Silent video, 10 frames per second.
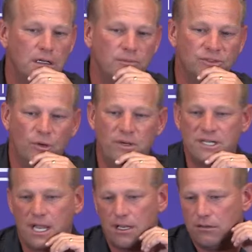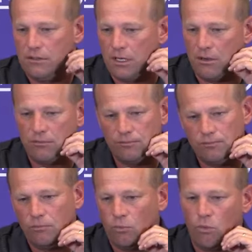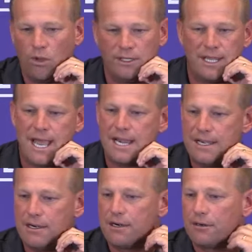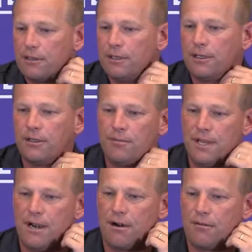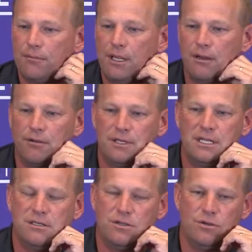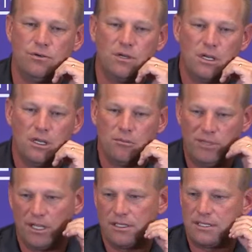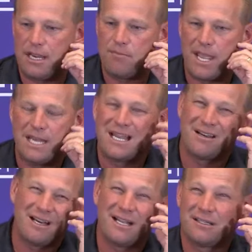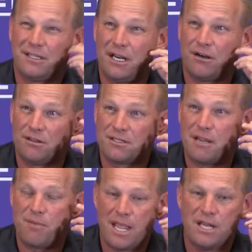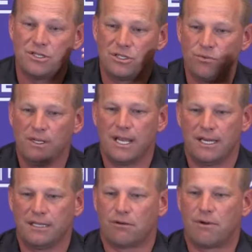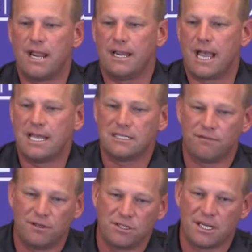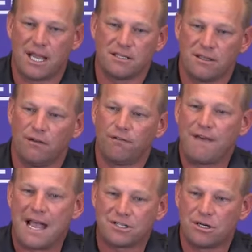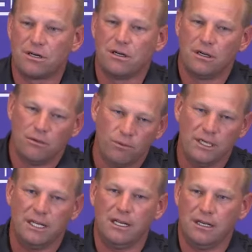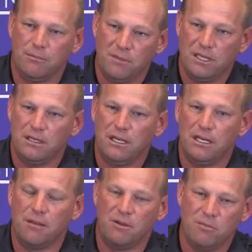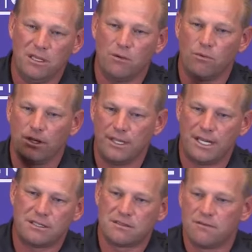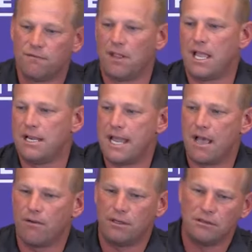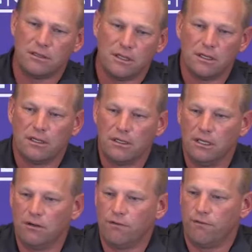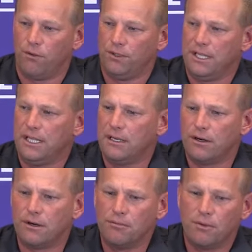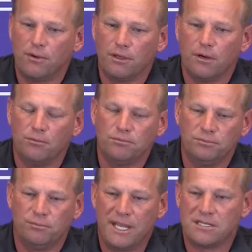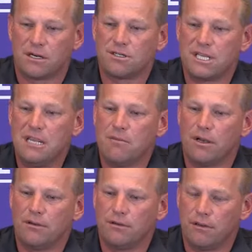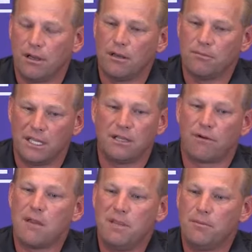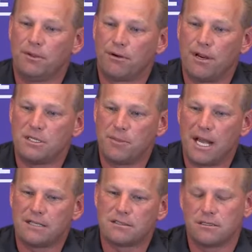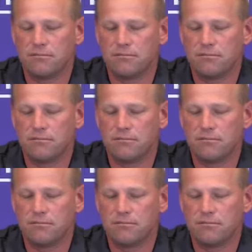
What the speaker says: So we just got, you know, one guy here, there, you know, need to be on the same page. Not that they aren't on the same page, just we got to get the right guys. If there's a guy that's a little faster, we need him to be the one that's flying down and, you know, fold in or, you know, base our scheme on getting the right people in the right spots.